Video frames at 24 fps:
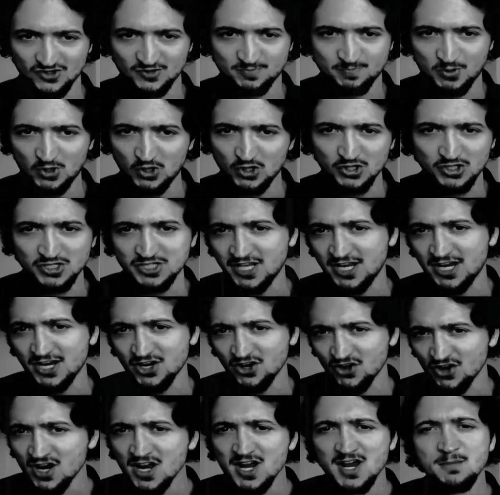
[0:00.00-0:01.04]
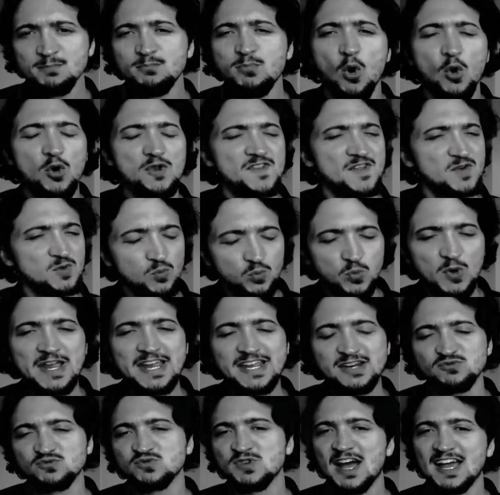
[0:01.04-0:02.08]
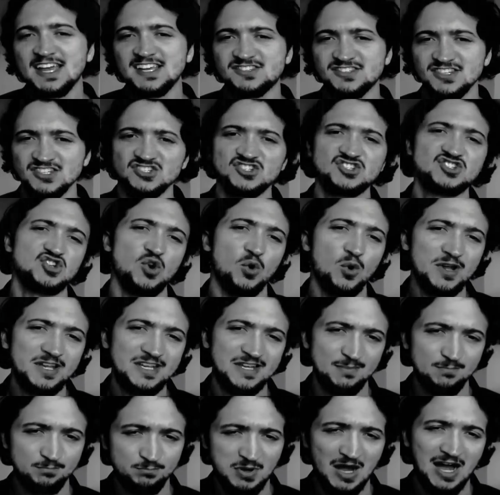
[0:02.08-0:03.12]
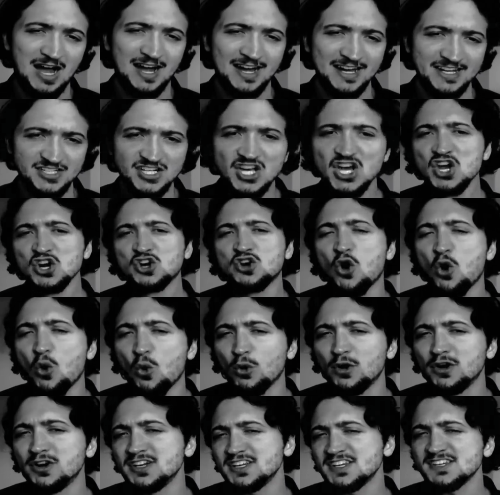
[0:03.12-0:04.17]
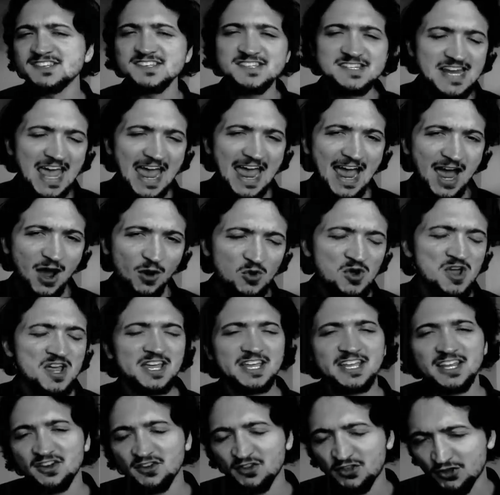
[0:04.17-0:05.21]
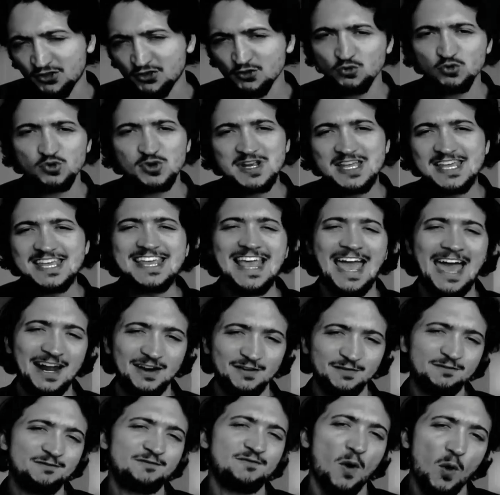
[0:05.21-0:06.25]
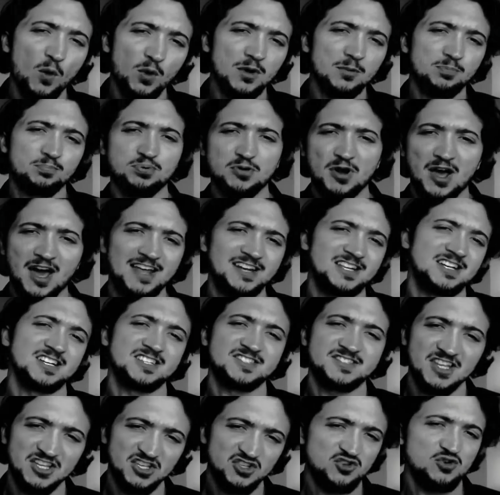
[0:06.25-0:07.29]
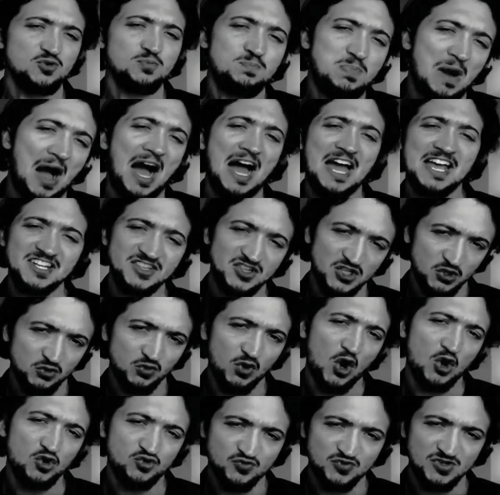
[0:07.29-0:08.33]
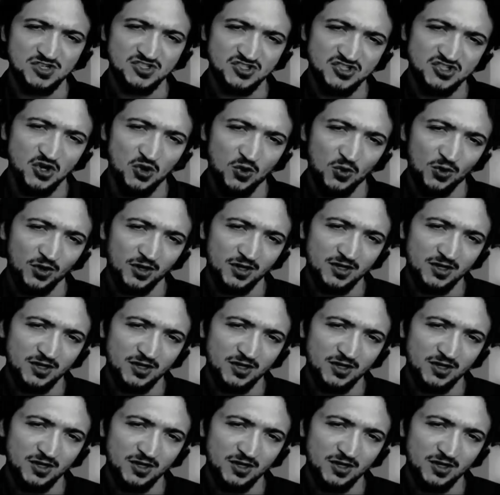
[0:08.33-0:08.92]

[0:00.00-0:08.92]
per year, more than wheat, rice, and soy combined. Corn is now in 3 out of 4 products that you buy at the grocery store.